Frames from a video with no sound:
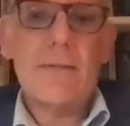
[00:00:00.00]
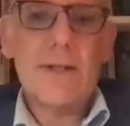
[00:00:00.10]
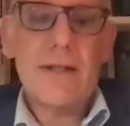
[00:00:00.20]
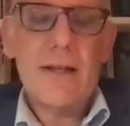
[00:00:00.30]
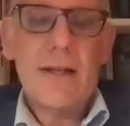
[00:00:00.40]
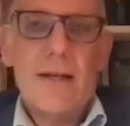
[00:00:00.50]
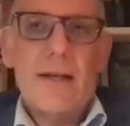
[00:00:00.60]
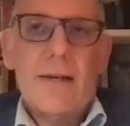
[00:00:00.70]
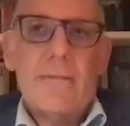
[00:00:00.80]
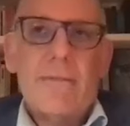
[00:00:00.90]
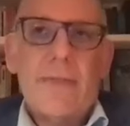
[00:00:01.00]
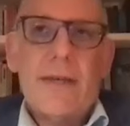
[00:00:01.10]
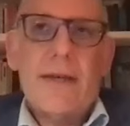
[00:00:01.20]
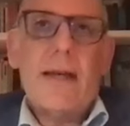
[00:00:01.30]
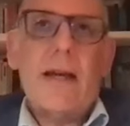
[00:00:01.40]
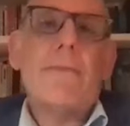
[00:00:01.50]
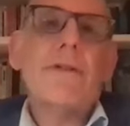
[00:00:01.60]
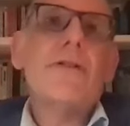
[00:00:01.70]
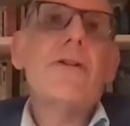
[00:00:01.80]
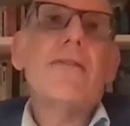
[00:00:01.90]
was an
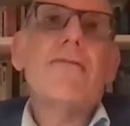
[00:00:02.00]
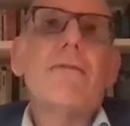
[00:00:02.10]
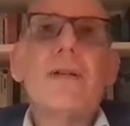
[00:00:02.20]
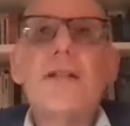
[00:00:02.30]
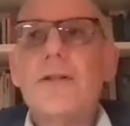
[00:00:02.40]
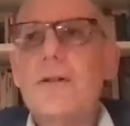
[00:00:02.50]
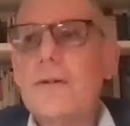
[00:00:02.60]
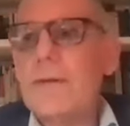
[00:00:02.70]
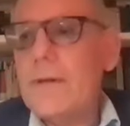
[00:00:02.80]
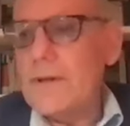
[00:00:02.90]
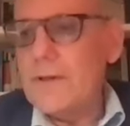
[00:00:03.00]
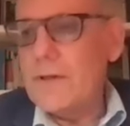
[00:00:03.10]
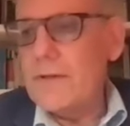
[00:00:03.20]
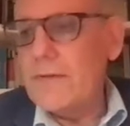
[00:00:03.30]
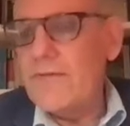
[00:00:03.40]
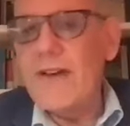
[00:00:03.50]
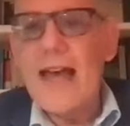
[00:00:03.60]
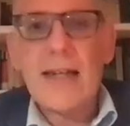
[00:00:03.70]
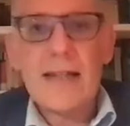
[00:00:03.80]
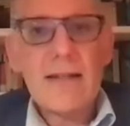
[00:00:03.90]
opportunity for me to
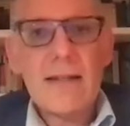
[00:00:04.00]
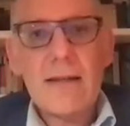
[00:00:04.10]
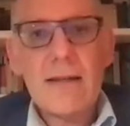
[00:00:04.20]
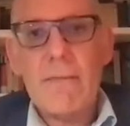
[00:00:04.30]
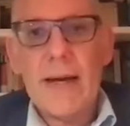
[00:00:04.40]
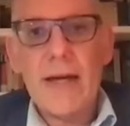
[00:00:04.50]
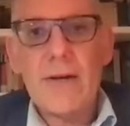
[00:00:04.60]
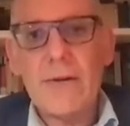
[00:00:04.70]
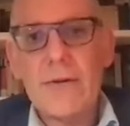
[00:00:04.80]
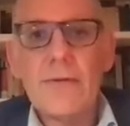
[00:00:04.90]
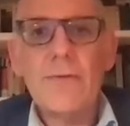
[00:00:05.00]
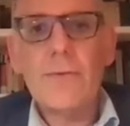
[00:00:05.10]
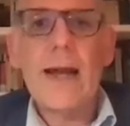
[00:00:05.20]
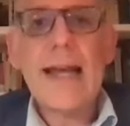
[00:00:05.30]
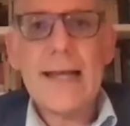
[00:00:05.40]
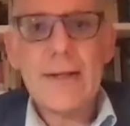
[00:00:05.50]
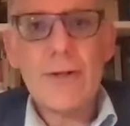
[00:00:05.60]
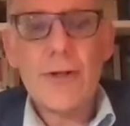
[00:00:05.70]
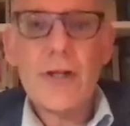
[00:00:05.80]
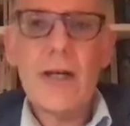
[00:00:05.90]
vent some of my own
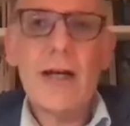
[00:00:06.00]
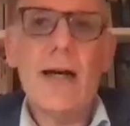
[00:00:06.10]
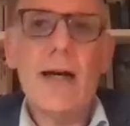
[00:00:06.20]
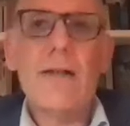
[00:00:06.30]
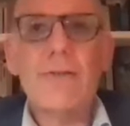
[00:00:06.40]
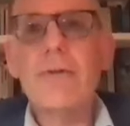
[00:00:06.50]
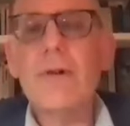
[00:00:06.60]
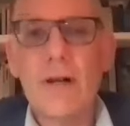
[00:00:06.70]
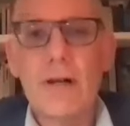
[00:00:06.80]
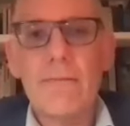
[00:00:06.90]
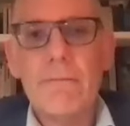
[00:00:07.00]
rage through her.